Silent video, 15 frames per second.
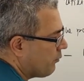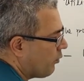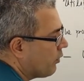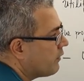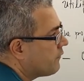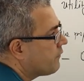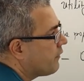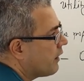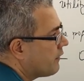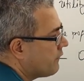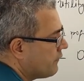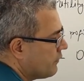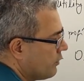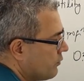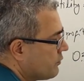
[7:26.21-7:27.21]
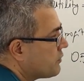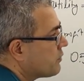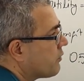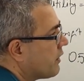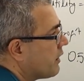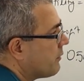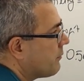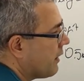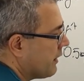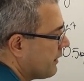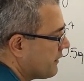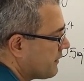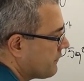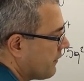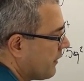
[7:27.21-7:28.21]
0.5q squared
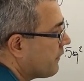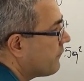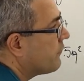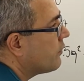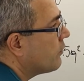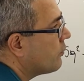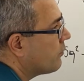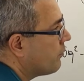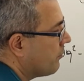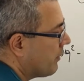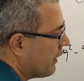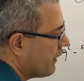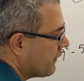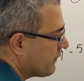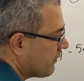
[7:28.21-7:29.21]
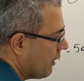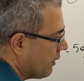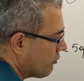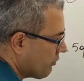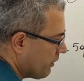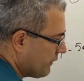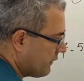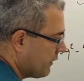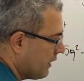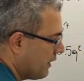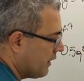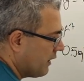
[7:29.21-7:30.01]
minus 5q minus 100.